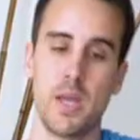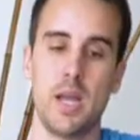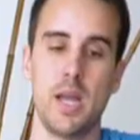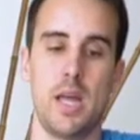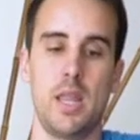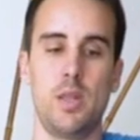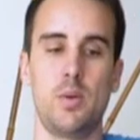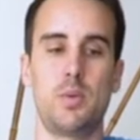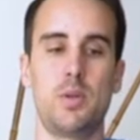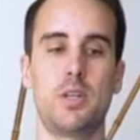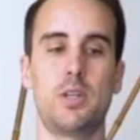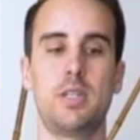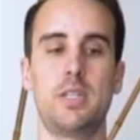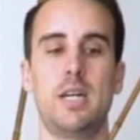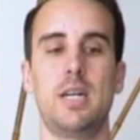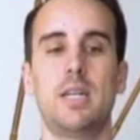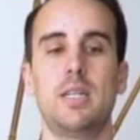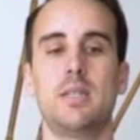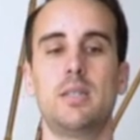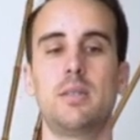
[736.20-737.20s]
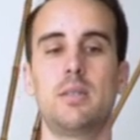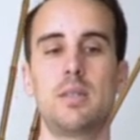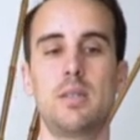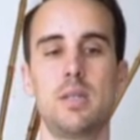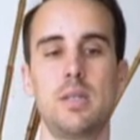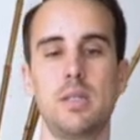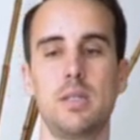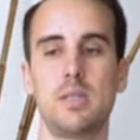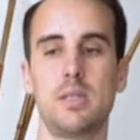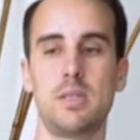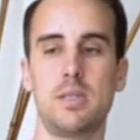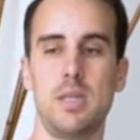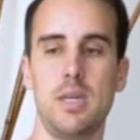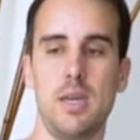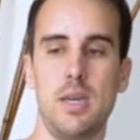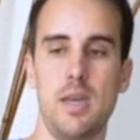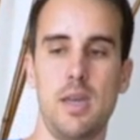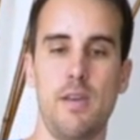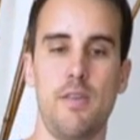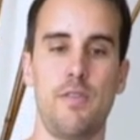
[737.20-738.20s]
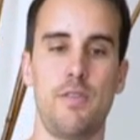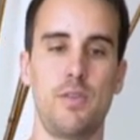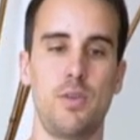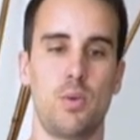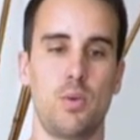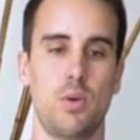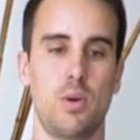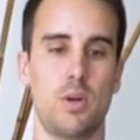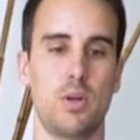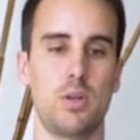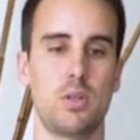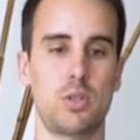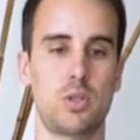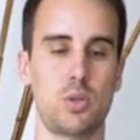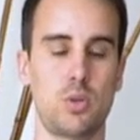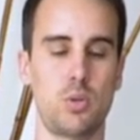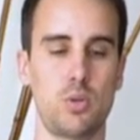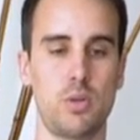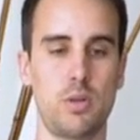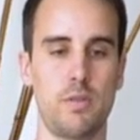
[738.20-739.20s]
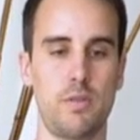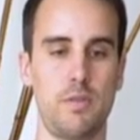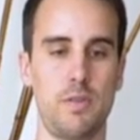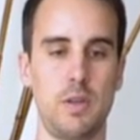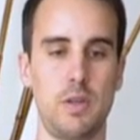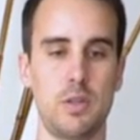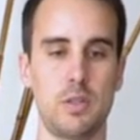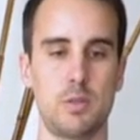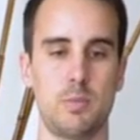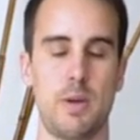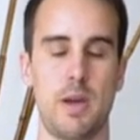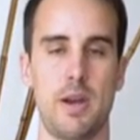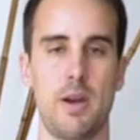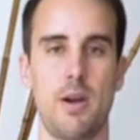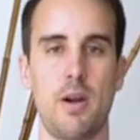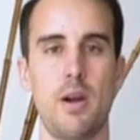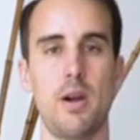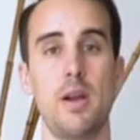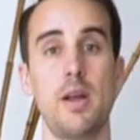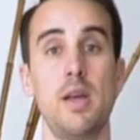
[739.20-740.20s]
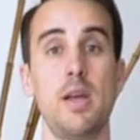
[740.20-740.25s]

And then when you're done, see if your shoulder feels better,